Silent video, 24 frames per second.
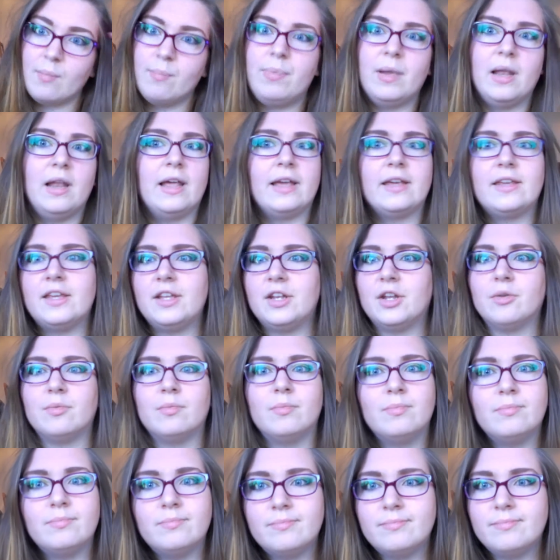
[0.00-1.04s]
but like, you know,
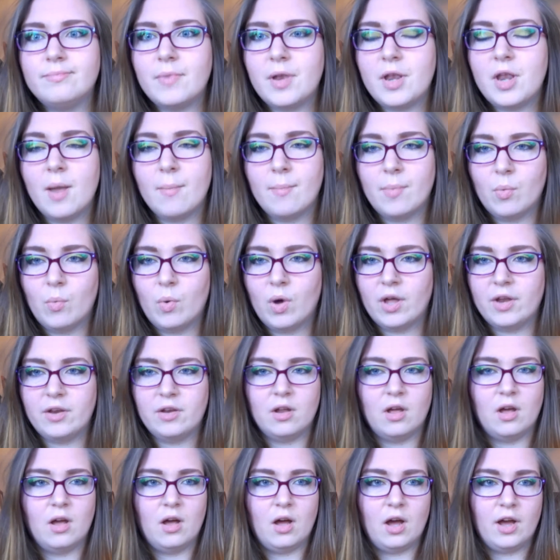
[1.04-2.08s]
number one,